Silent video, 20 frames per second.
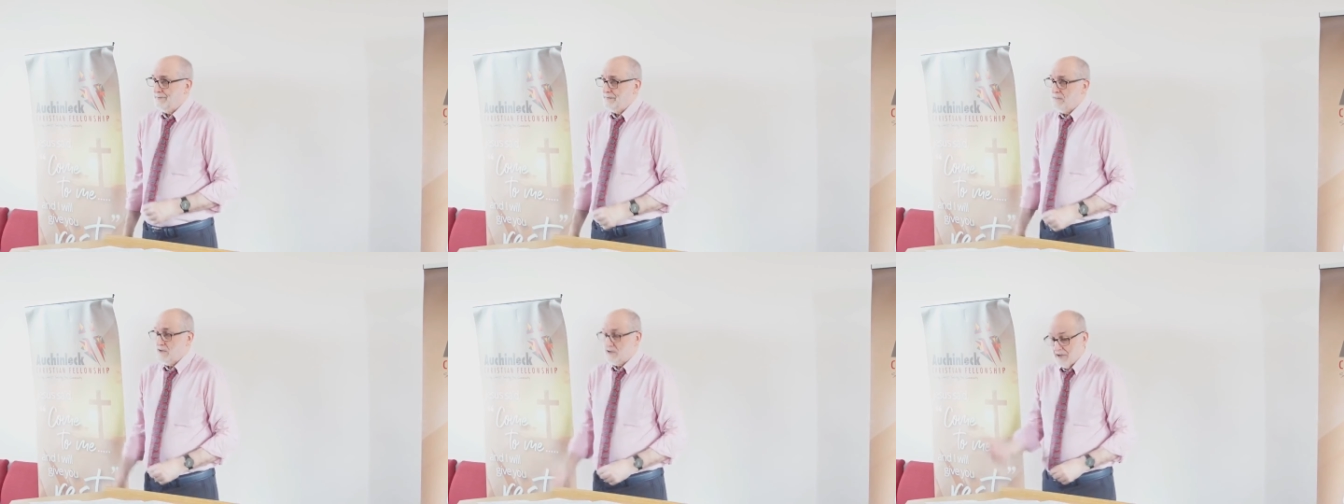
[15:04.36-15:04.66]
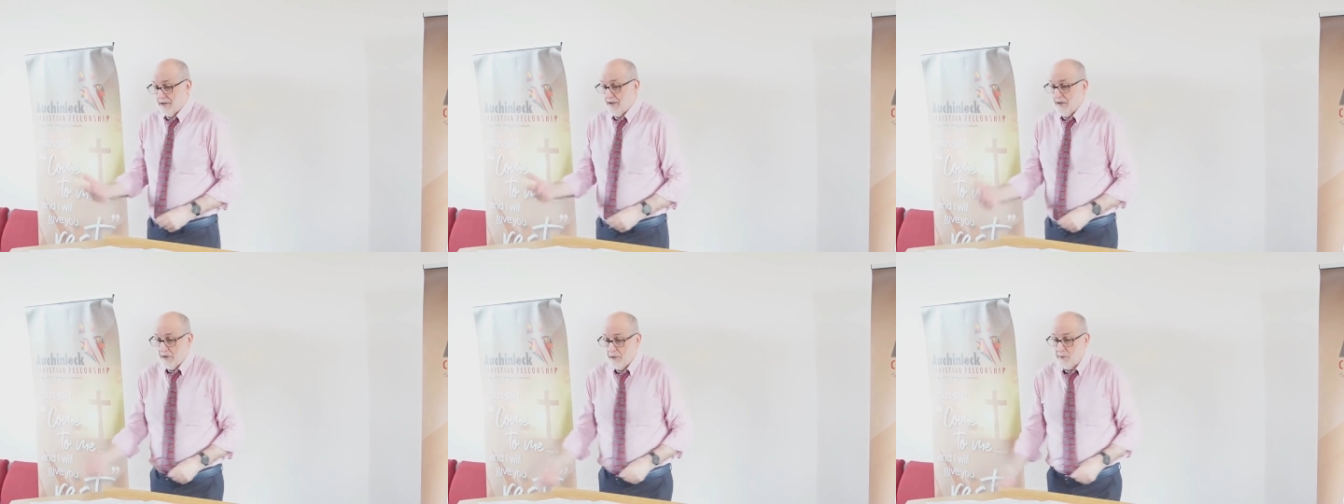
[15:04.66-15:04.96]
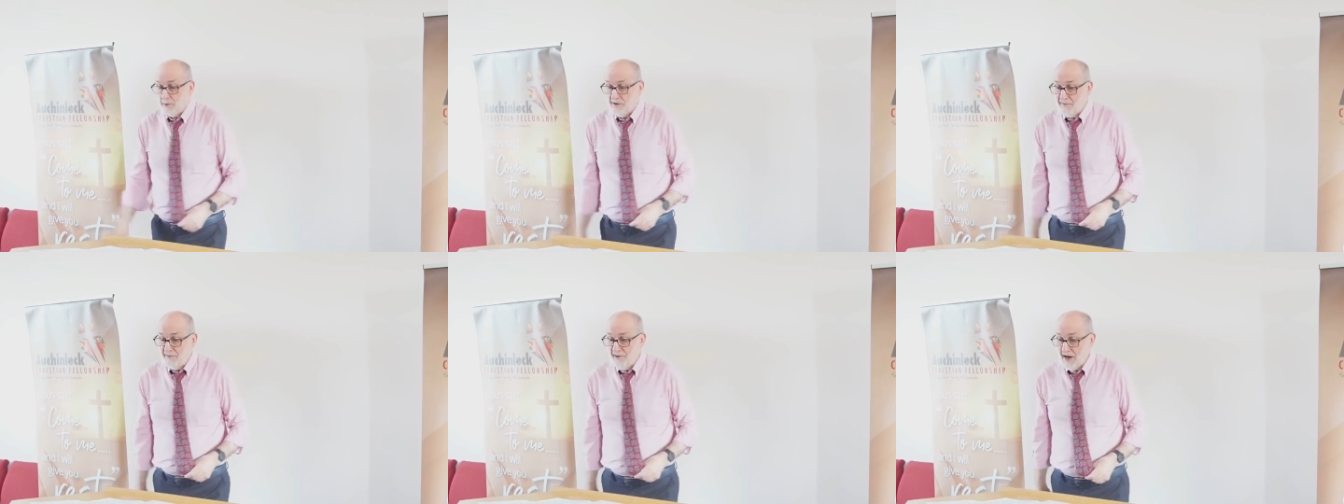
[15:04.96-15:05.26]
There's another
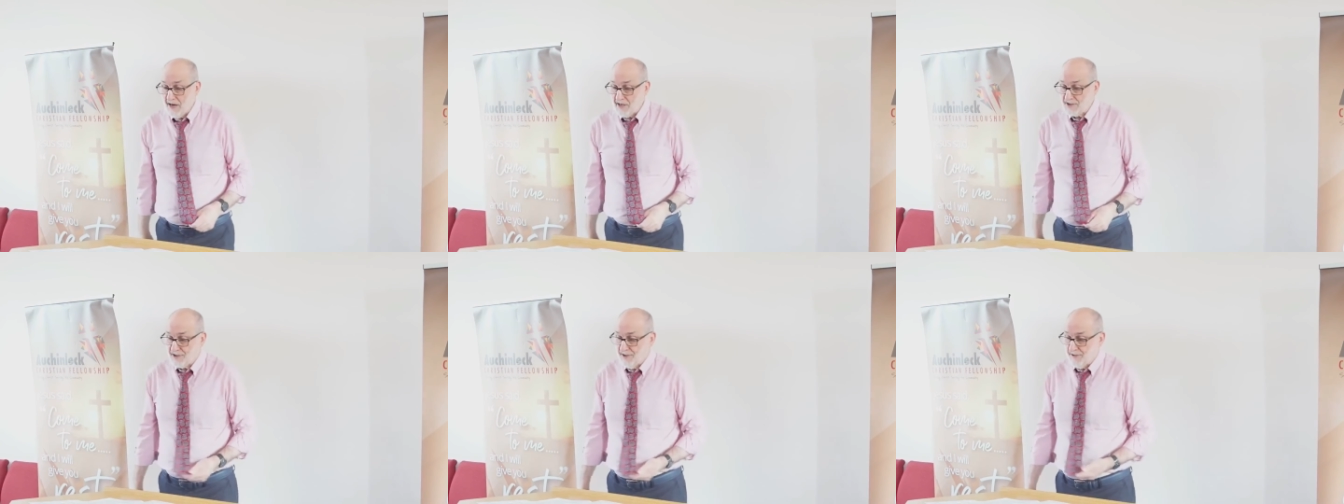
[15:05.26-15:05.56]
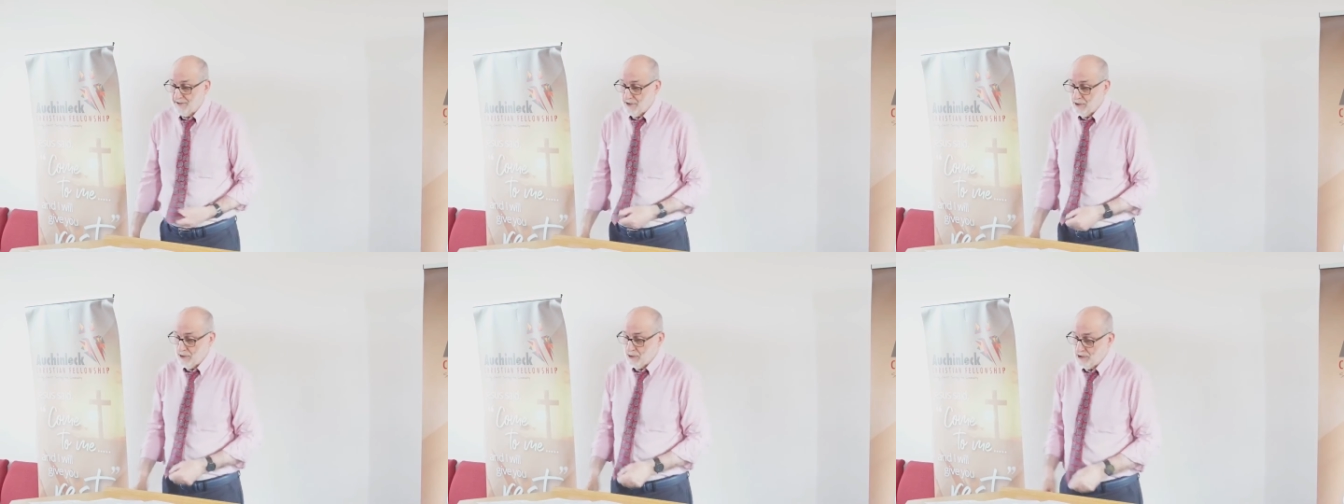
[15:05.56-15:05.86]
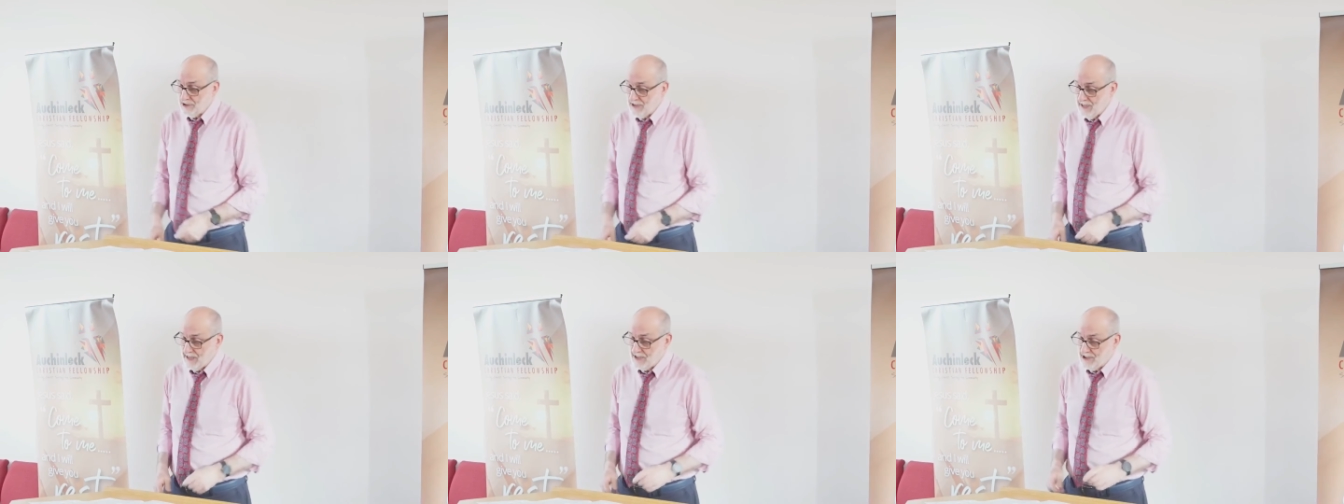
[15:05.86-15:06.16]
wee verse in the
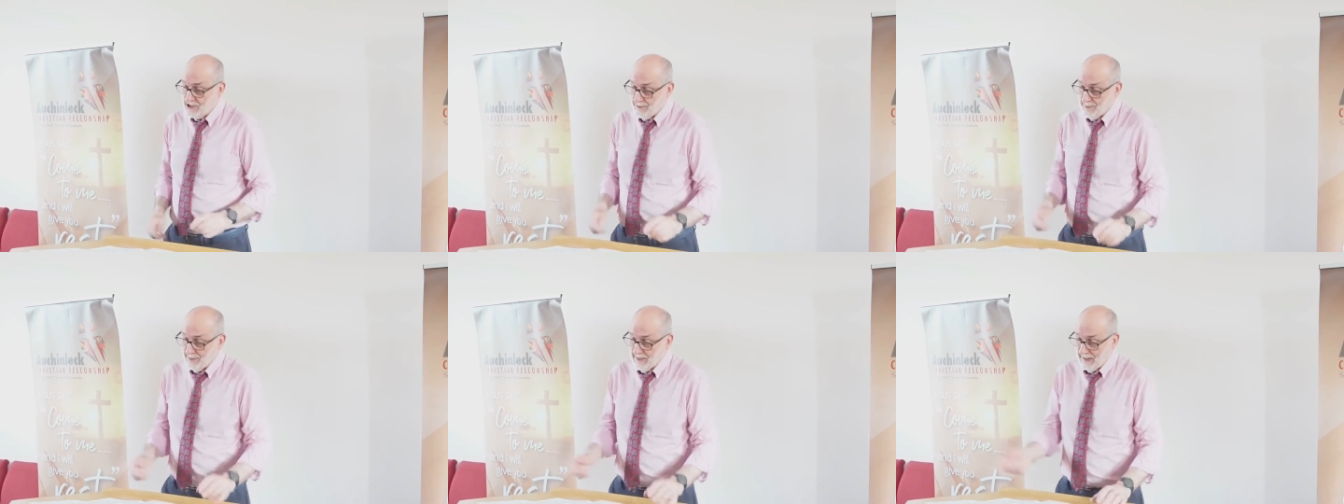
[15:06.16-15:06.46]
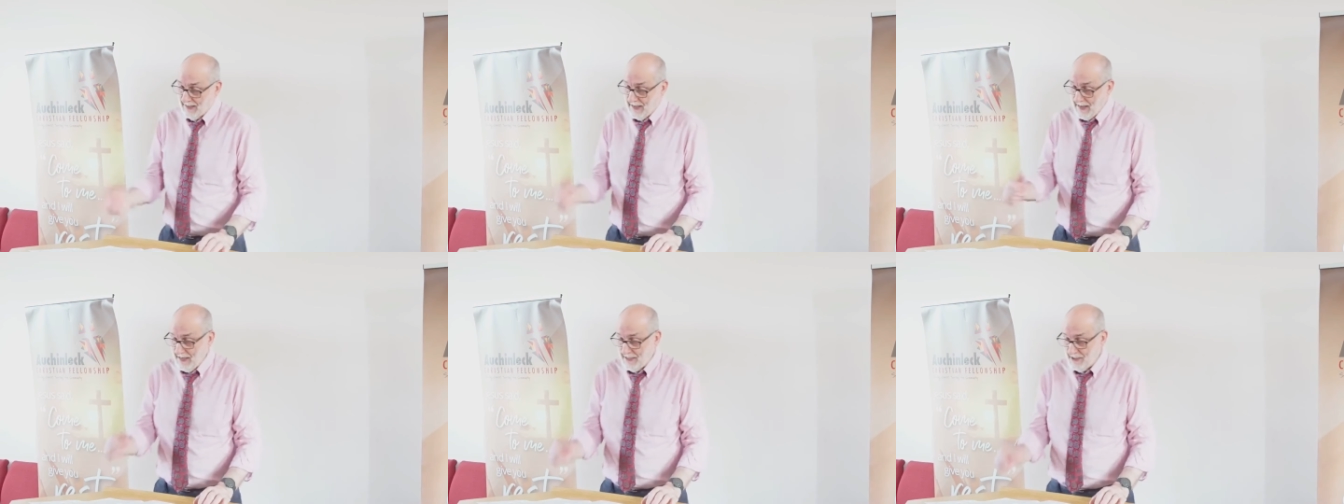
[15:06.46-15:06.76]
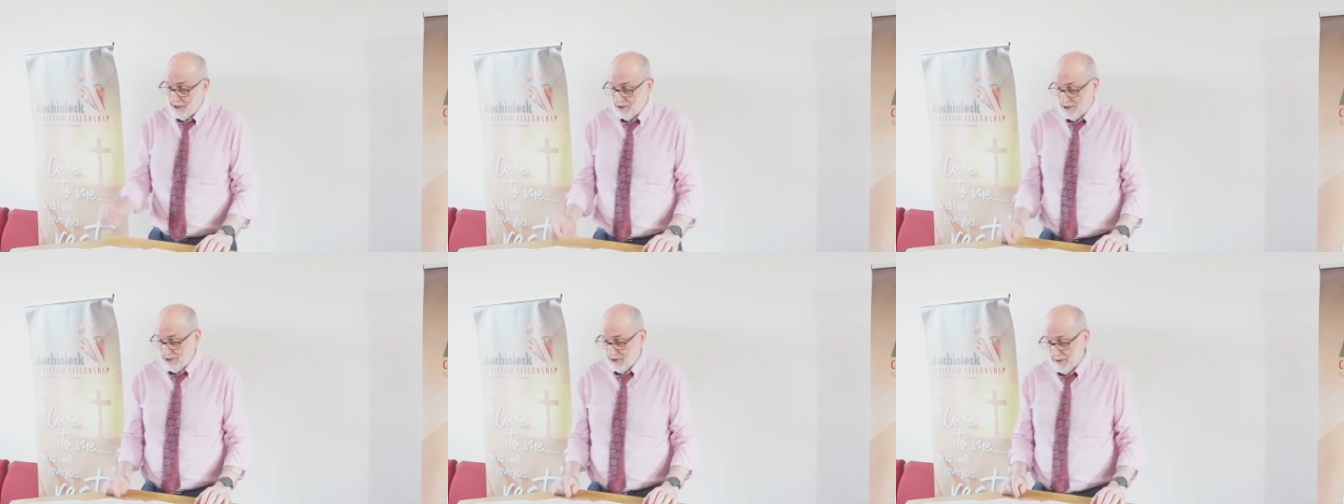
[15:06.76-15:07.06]
Old Testament, again,
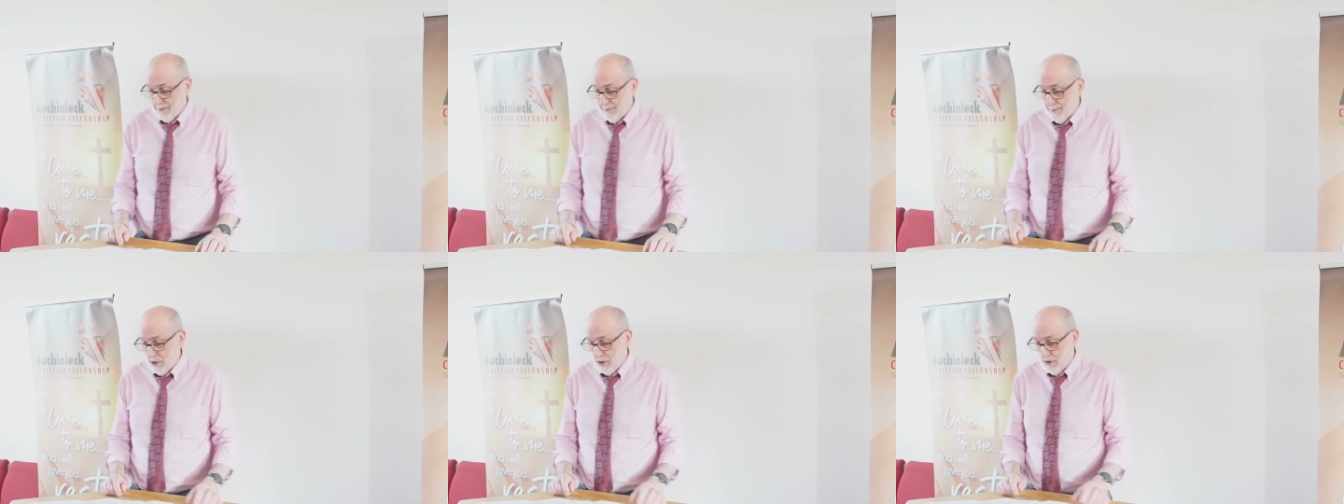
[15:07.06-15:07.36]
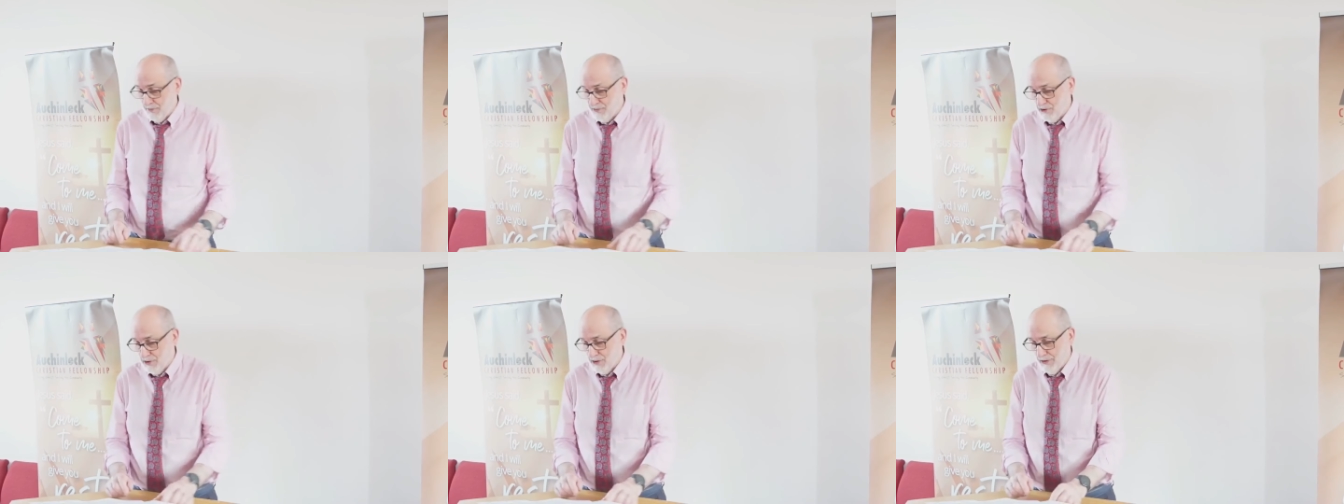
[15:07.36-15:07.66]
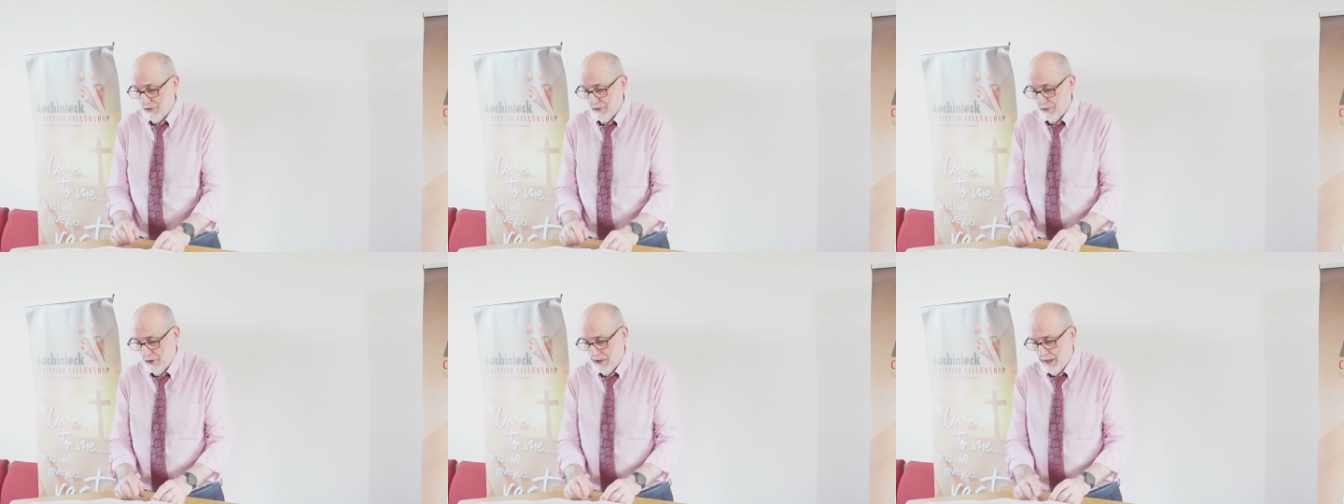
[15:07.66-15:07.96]
it's in the book of
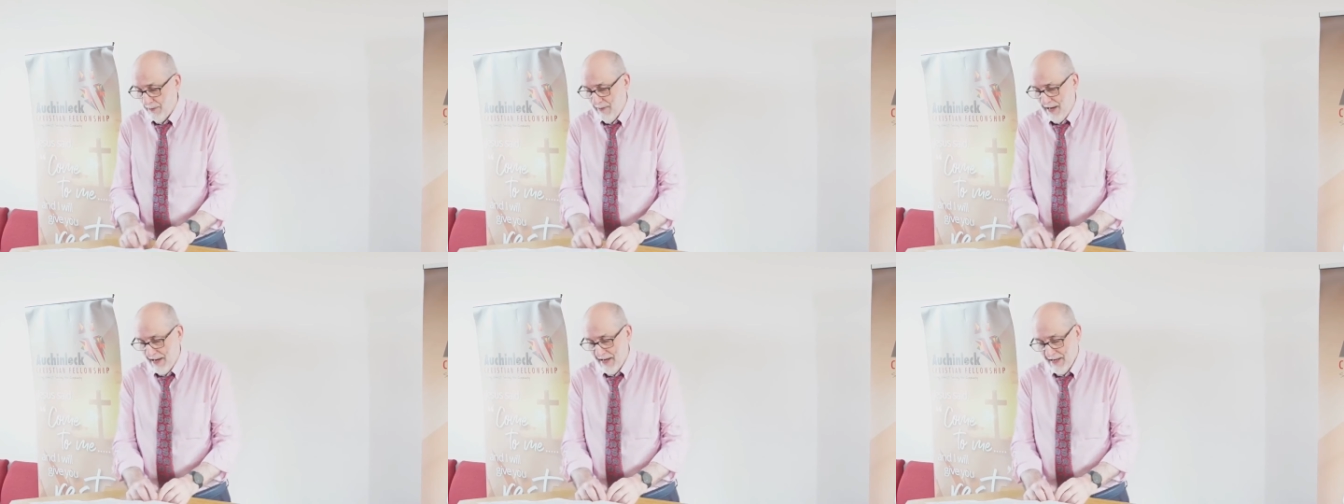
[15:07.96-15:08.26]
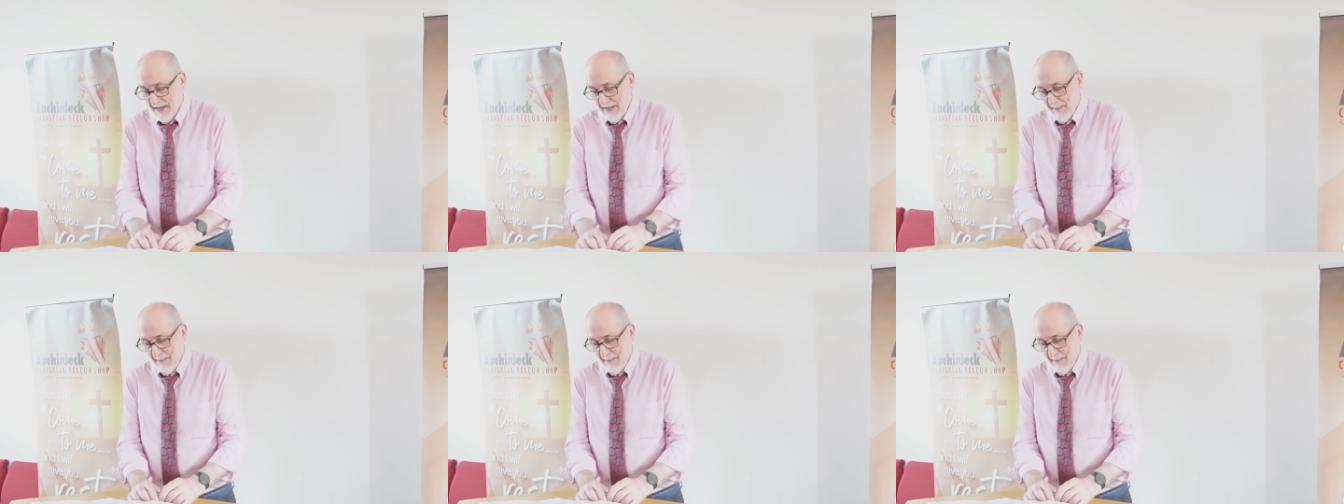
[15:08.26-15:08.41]
Deuteronomy,